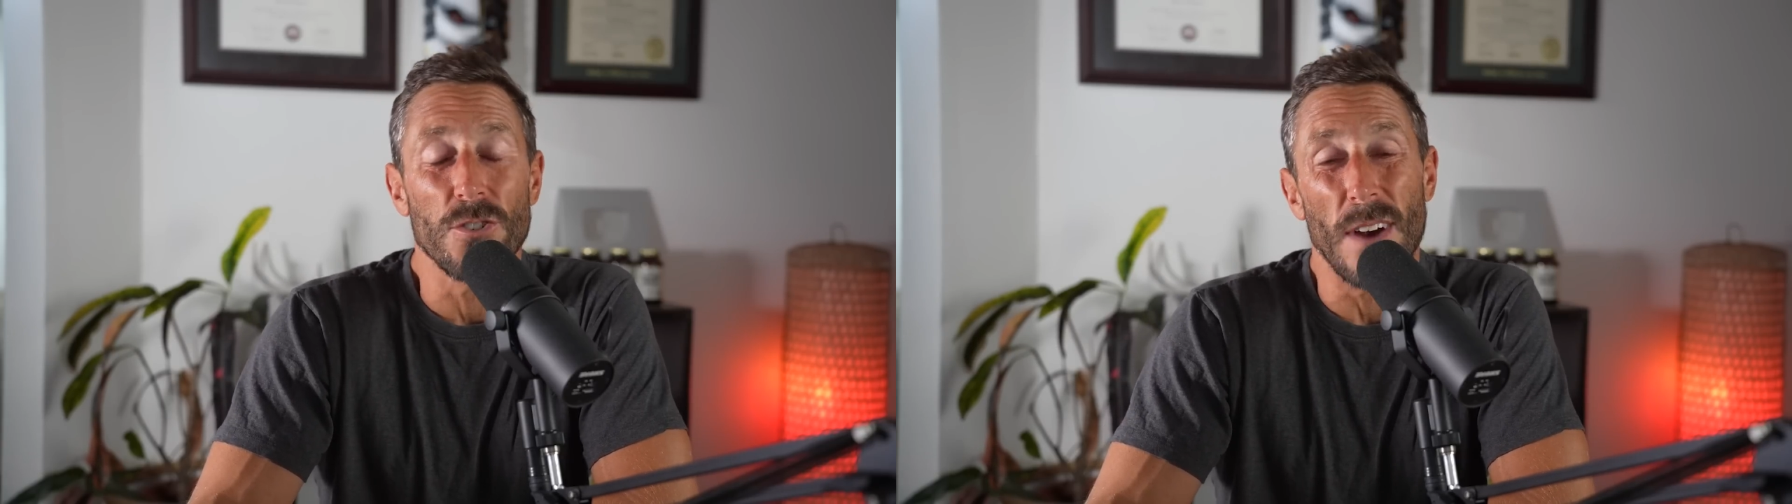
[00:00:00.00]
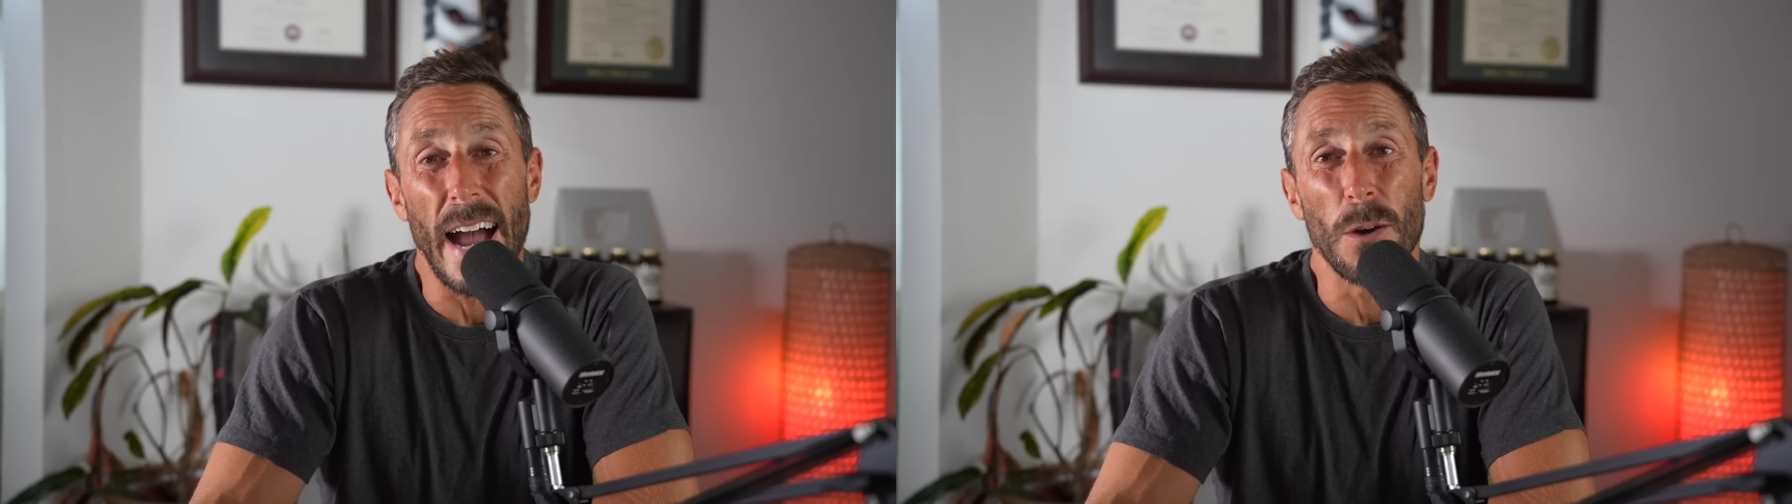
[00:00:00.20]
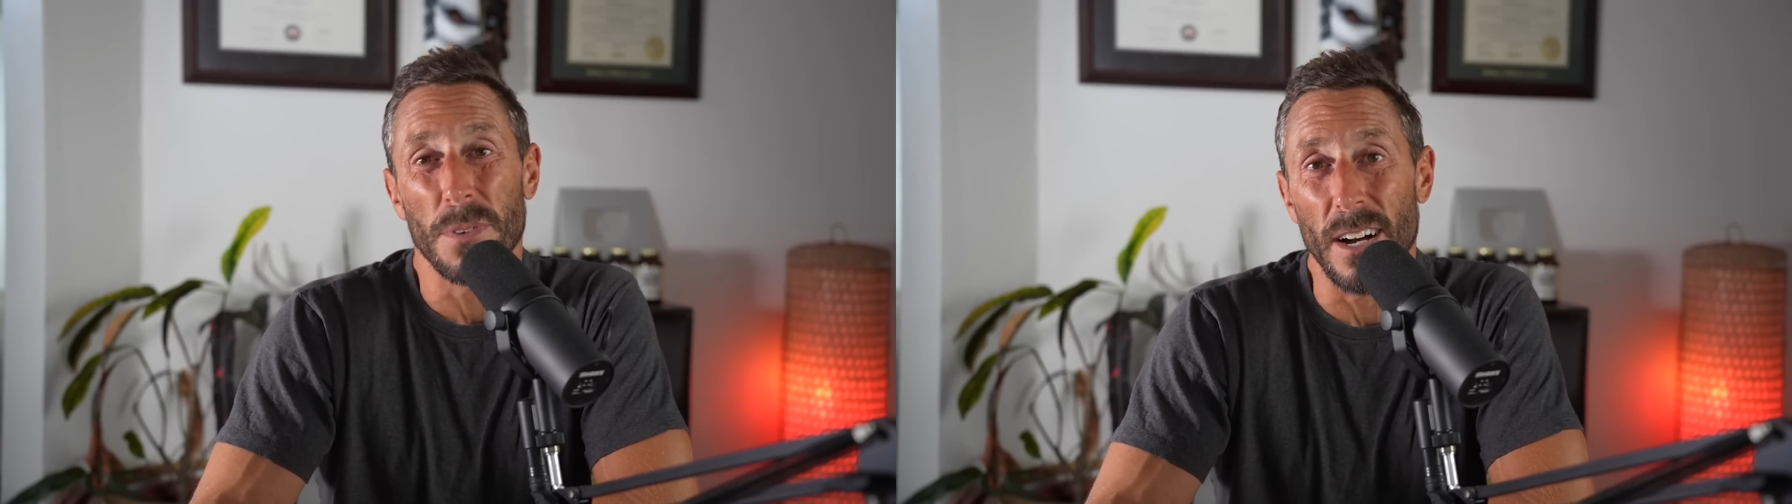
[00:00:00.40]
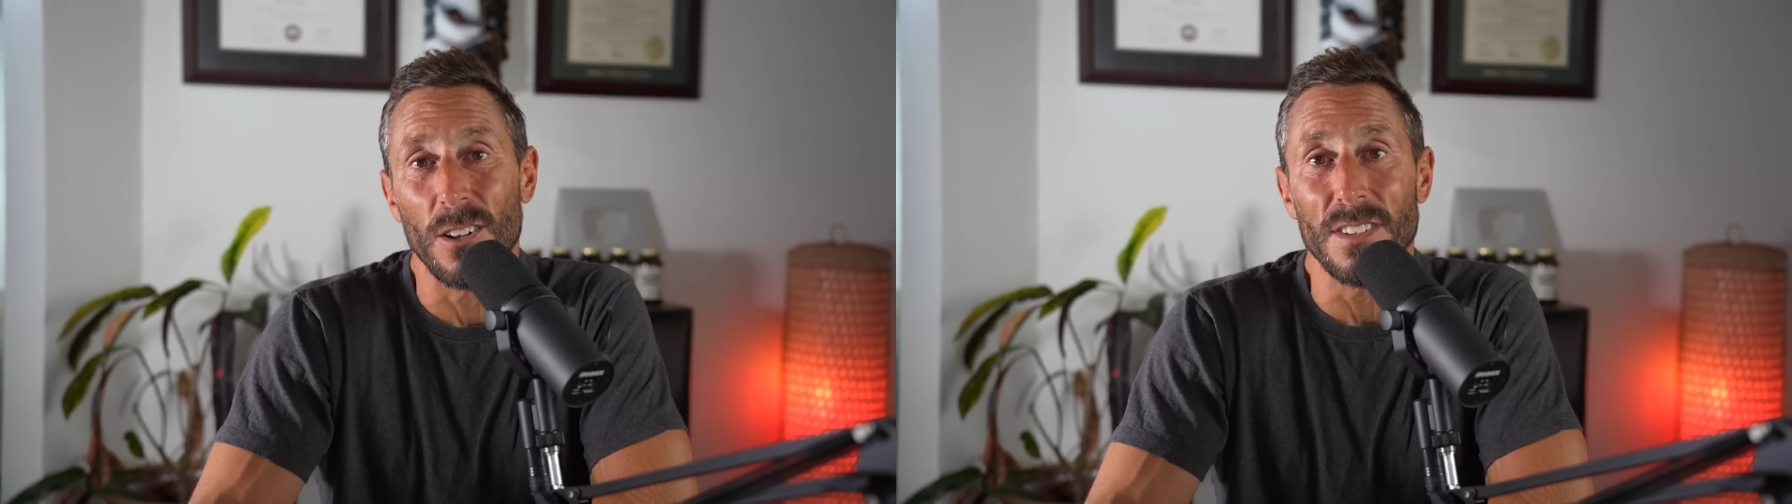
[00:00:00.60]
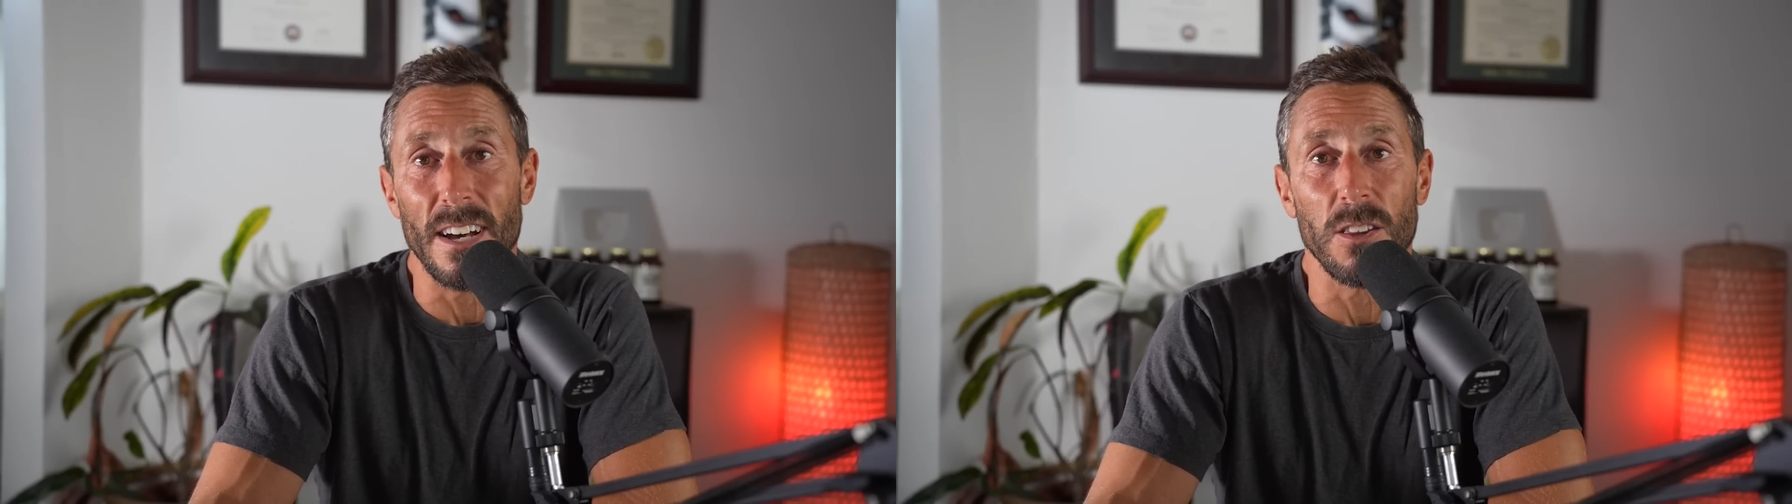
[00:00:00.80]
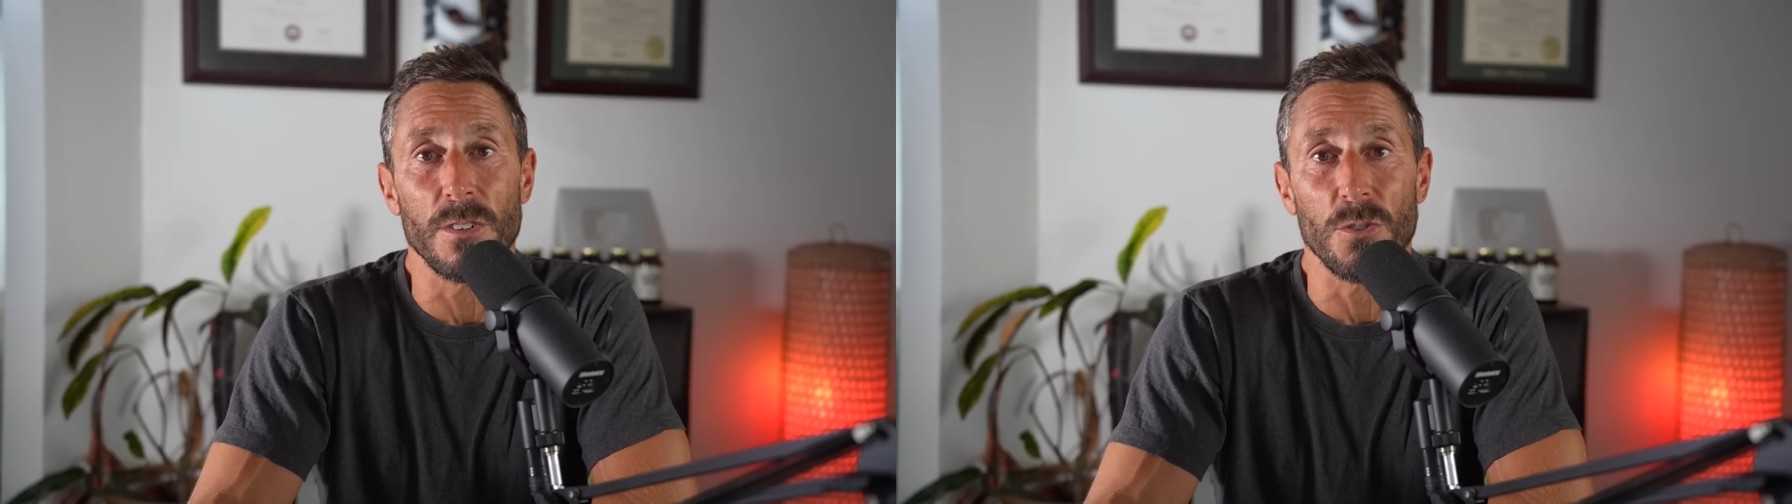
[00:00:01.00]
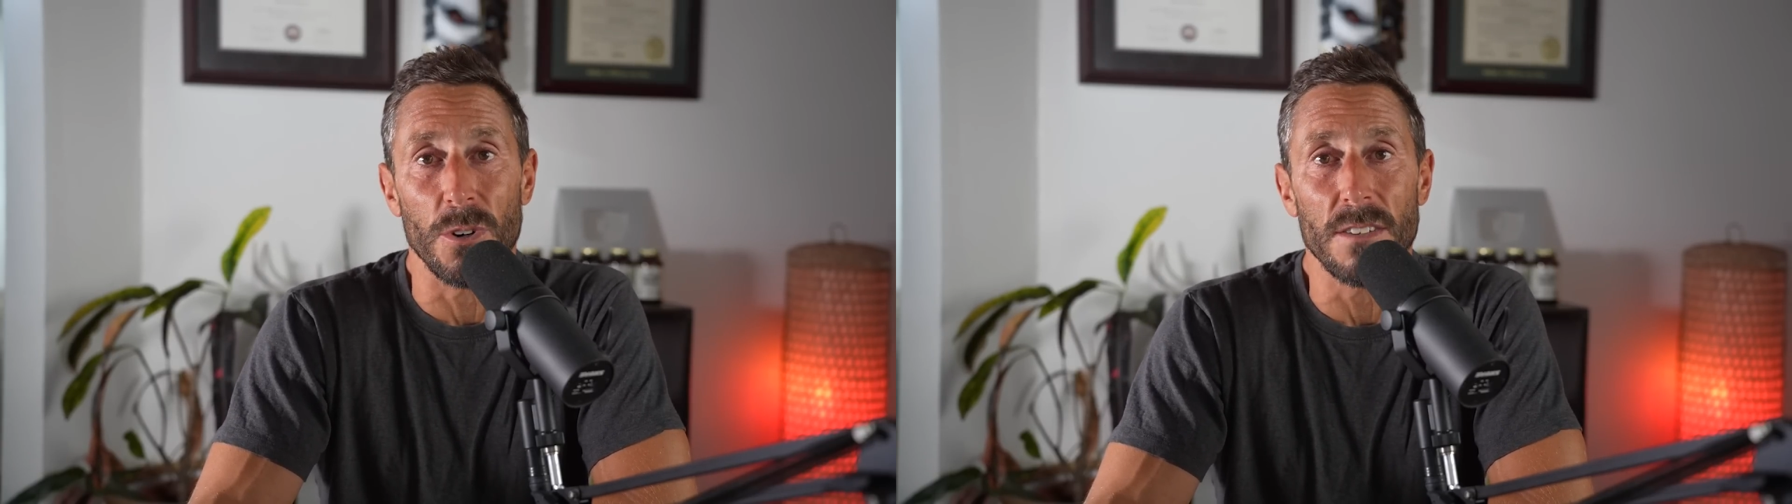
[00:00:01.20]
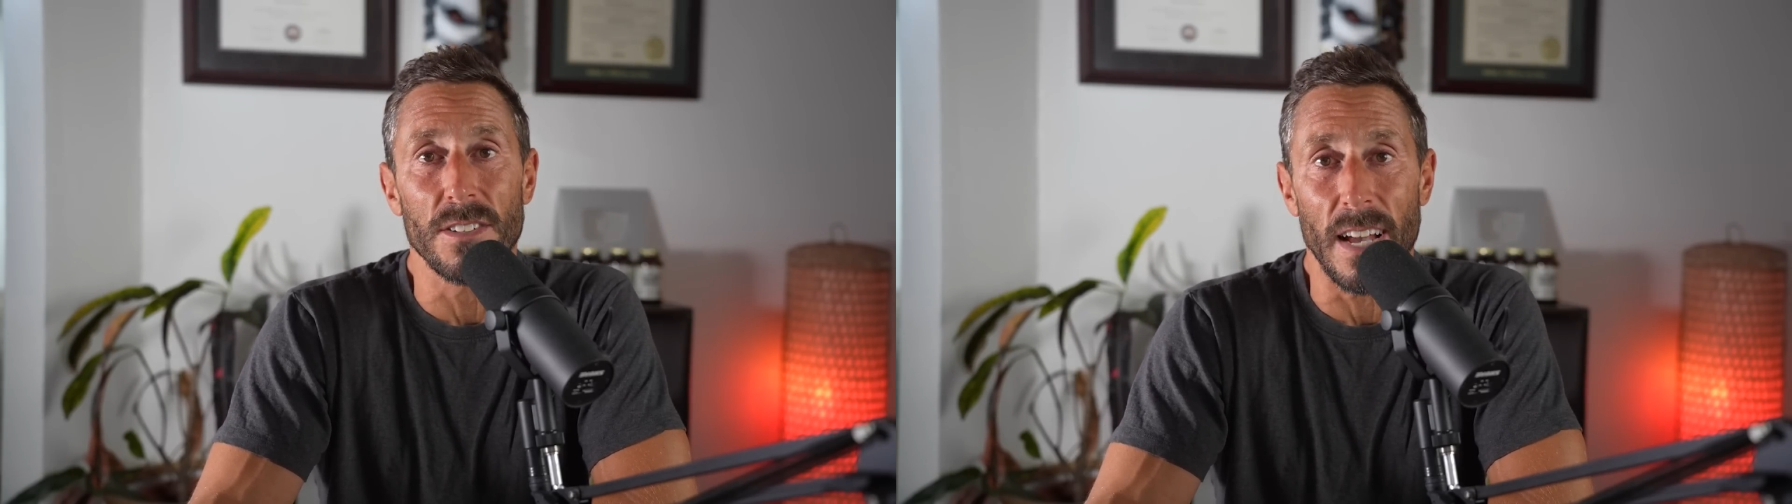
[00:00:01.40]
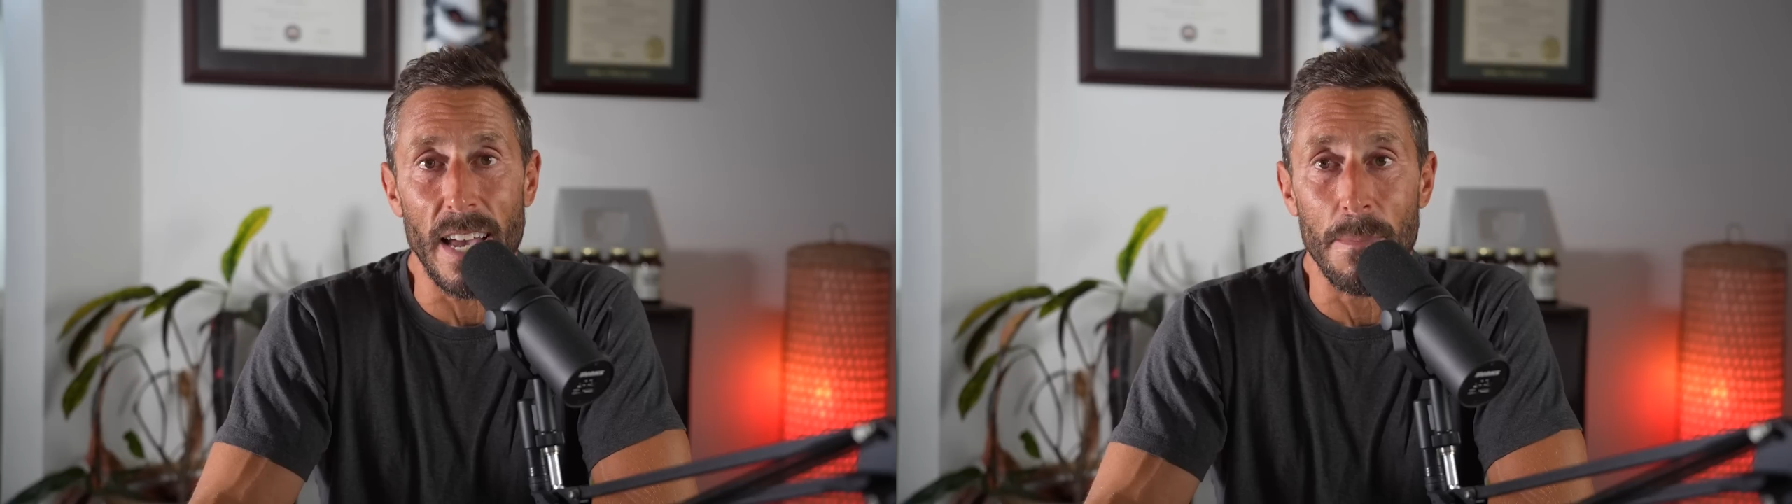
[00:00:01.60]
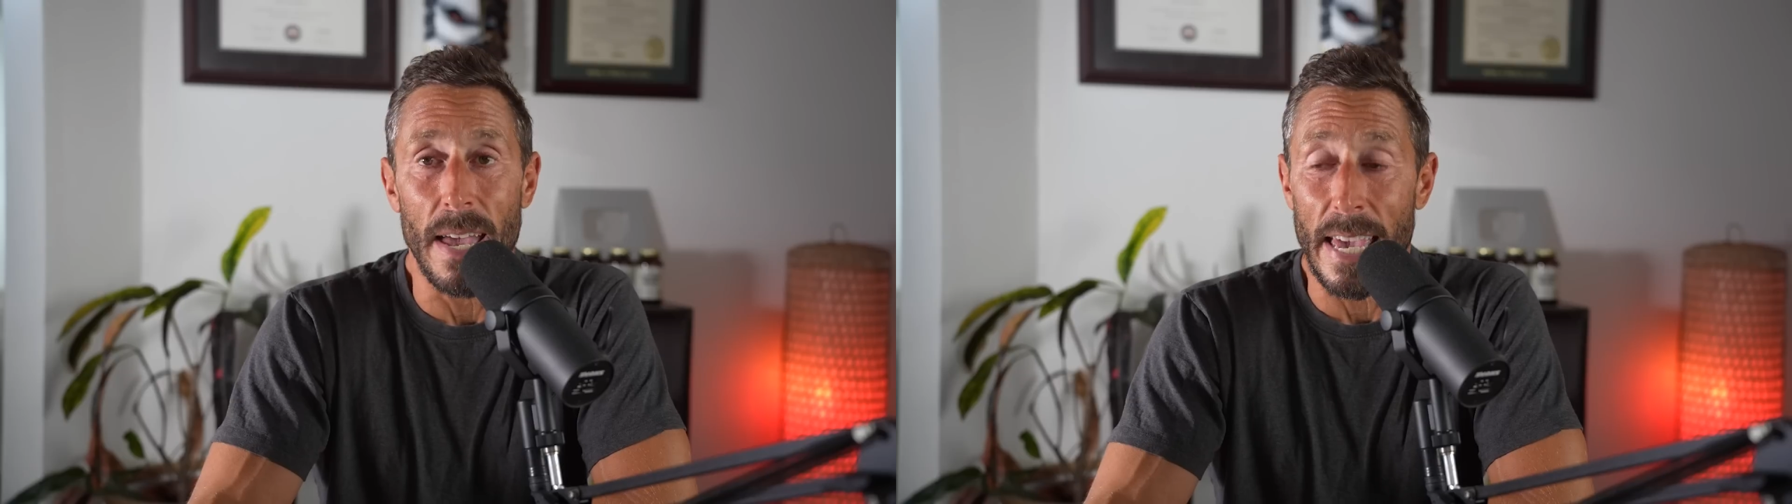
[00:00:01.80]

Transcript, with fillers: track with LDL the majority of the time.